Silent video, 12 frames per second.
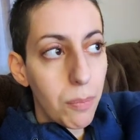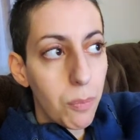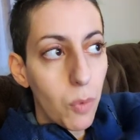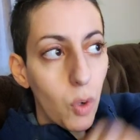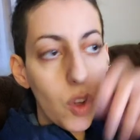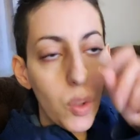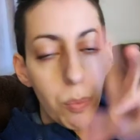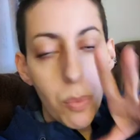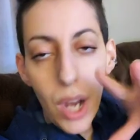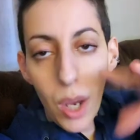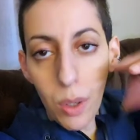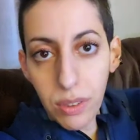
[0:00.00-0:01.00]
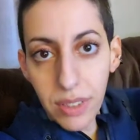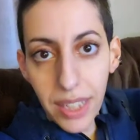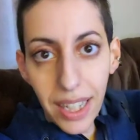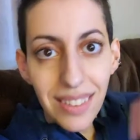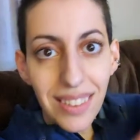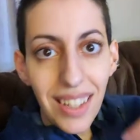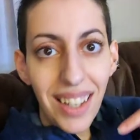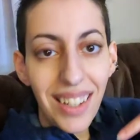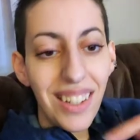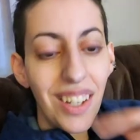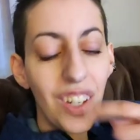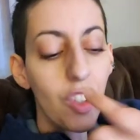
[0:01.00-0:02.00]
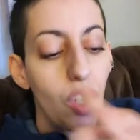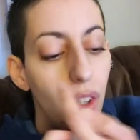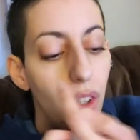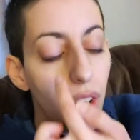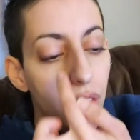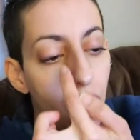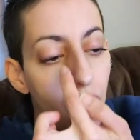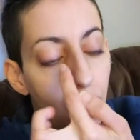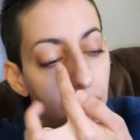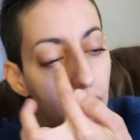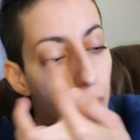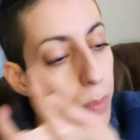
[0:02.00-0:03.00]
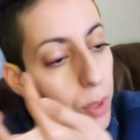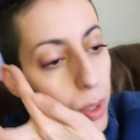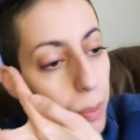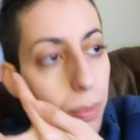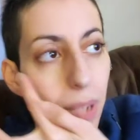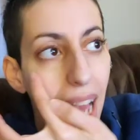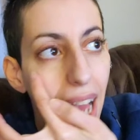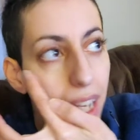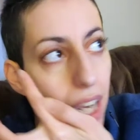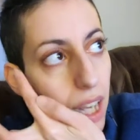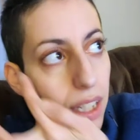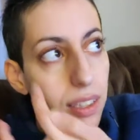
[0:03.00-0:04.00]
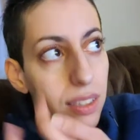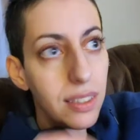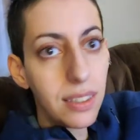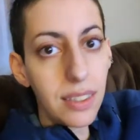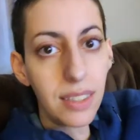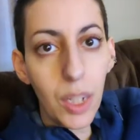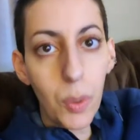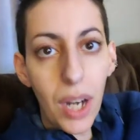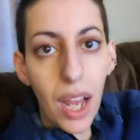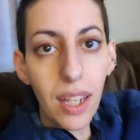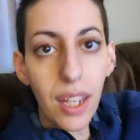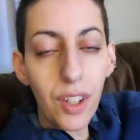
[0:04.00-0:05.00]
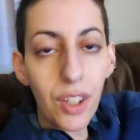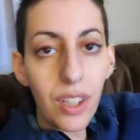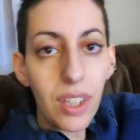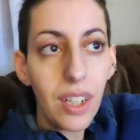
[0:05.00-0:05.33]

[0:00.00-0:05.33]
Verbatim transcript: more on the brown tan side, and then another day I'd put a black liquid eyeliner.